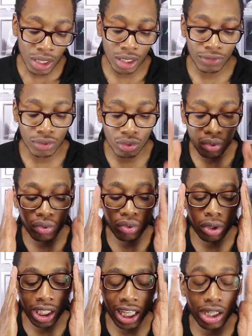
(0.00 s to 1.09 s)
if you
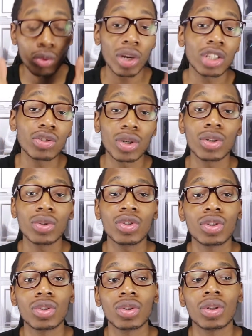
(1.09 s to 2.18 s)
are getting retros,